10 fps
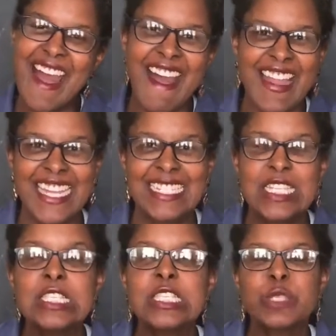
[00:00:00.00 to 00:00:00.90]
Hi,
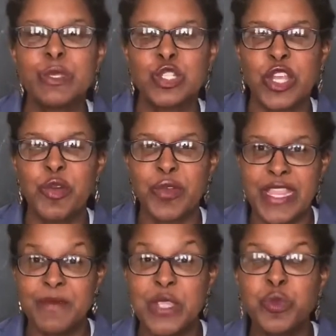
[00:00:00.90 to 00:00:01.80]
this is Michelle
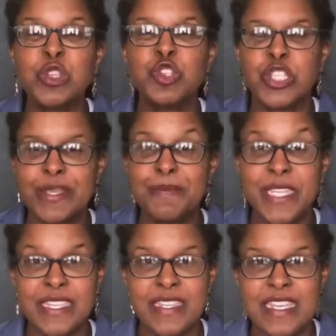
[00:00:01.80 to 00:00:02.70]
Ramey with
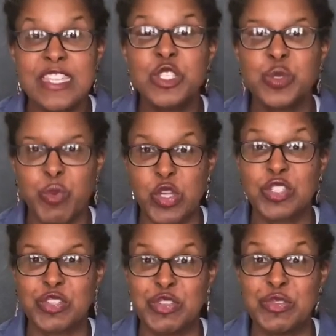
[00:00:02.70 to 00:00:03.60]
GPE
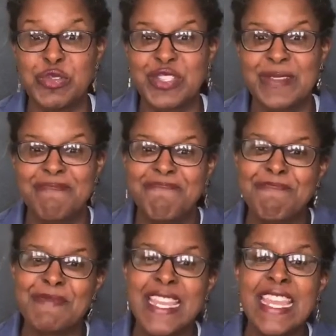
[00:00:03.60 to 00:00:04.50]
Sports News.
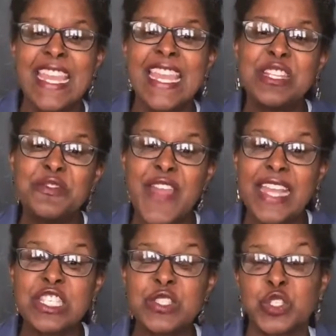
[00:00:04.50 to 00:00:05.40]
In
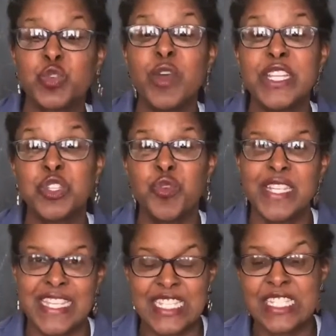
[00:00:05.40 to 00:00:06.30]
advance of the
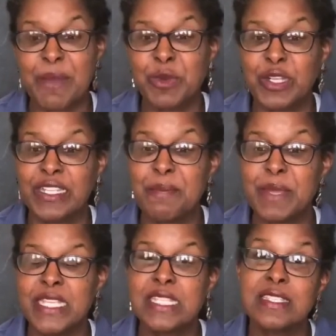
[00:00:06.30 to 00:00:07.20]
2020 Summer
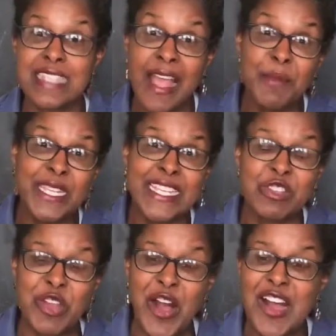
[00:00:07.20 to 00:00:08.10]
Olympics,
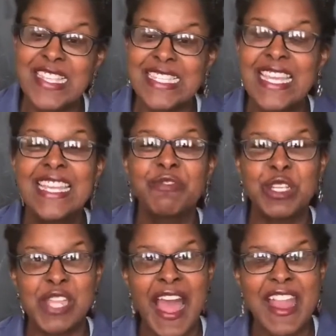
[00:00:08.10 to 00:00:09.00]
Dominique Dawes,
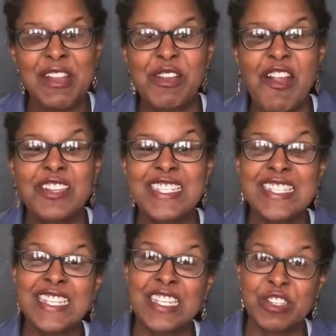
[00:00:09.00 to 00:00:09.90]
retired
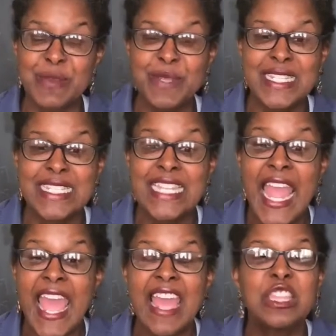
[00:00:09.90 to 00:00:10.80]
artistic gymnast
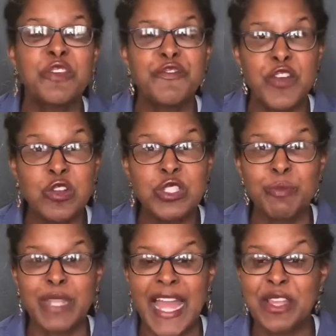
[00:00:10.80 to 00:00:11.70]
and the
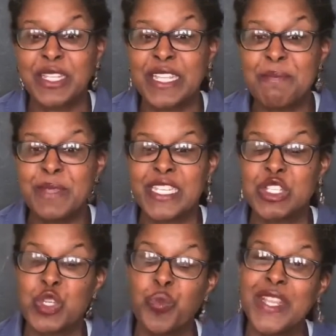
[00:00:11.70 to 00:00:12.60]
first black
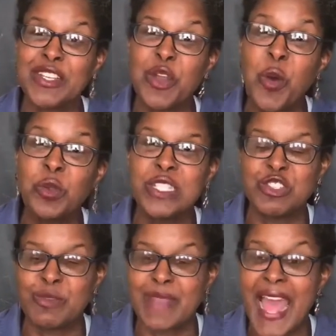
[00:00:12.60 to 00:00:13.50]
Olympian to win gold in
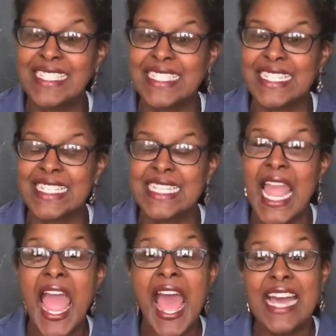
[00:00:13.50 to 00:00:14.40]
gymnastics,
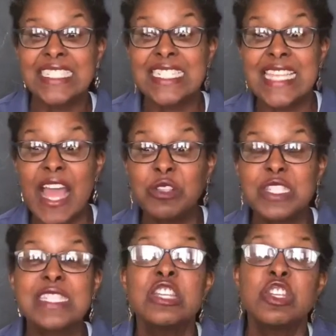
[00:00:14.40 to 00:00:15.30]
has
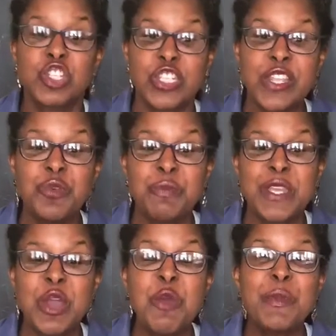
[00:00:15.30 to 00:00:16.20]
announced she will
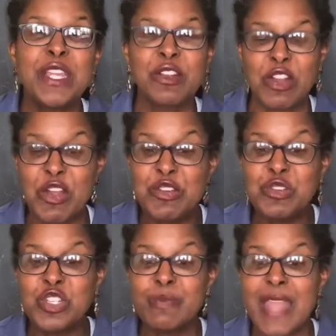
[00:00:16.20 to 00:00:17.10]
be opening her
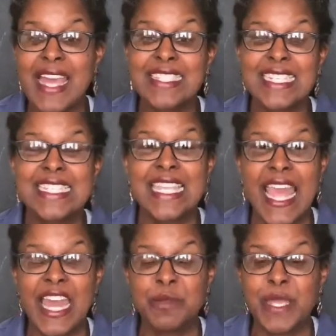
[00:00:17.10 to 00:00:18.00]
own gymnastics
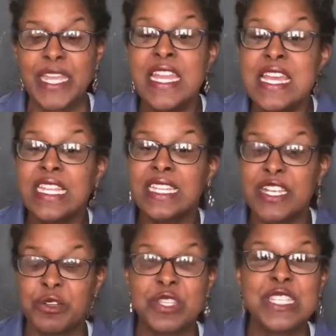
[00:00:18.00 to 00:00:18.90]
academy
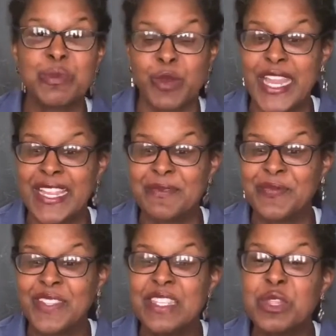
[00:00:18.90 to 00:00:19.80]
later this spring.
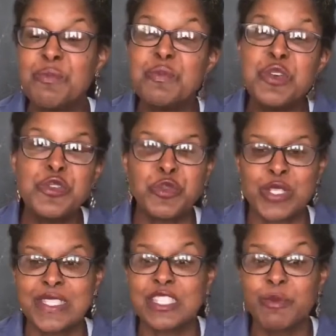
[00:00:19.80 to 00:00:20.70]
The move
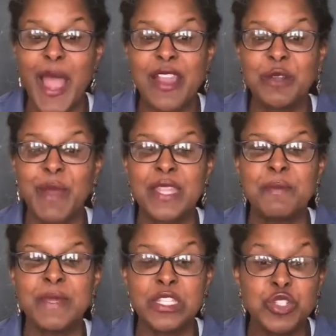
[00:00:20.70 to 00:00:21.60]
was inspired by the
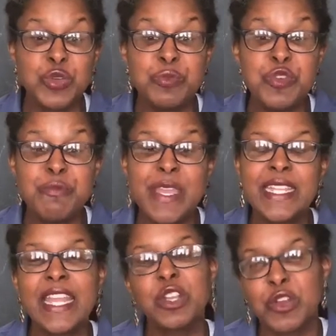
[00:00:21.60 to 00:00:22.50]
Me Too
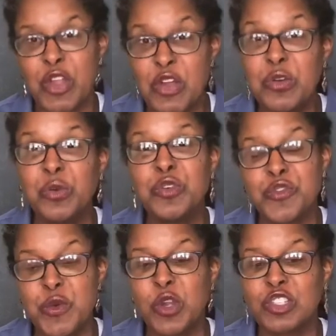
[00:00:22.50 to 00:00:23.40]
movement and her own
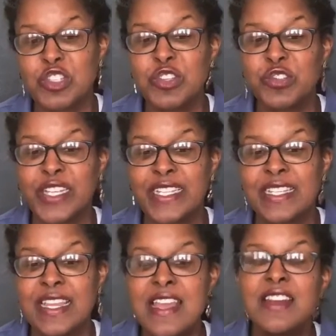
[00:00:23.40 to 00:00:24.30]
four children.
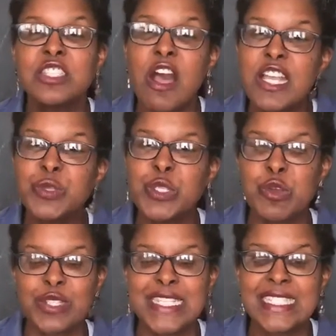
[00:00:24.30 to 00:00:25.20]
Dawes was
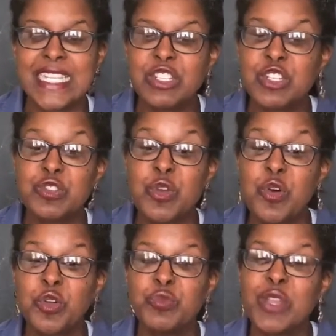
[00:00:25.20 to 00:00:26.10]
only six years
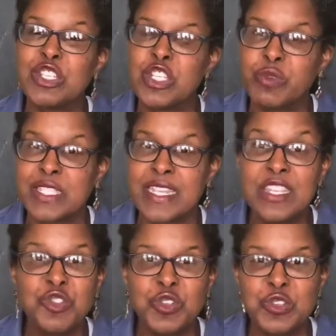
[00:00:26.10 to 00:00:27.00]
old when she was
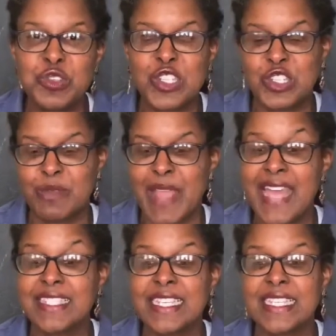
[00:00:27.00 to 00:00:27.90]
introduced to
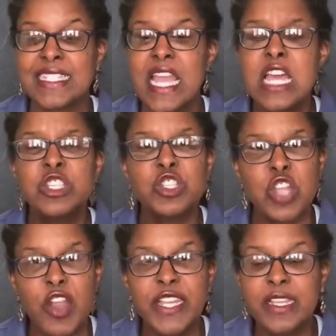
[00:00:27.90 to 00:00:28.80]
gymnastics,
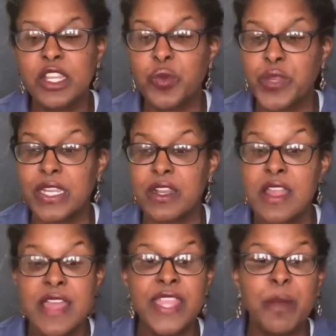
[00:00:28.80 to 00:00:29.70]
starting a
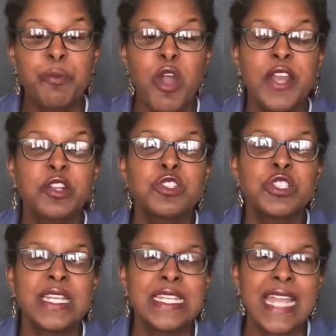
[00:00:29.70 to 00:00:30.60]
career that brought her
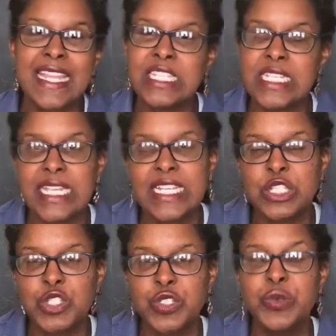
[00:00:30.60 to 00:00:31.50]
to the
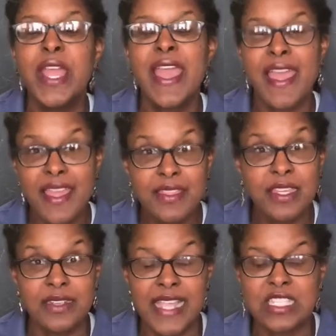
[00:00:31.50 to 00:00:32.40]
1992 and
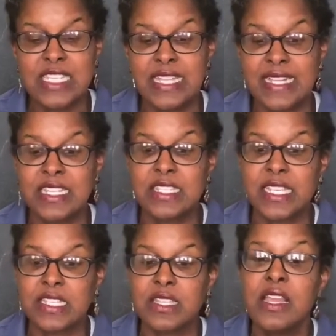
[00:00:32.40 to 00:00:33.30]
the
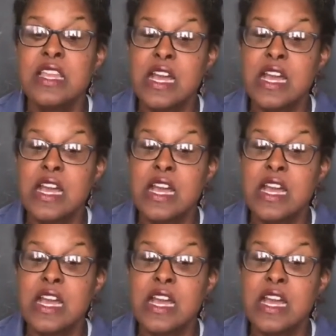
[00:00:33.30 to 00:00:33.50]
1996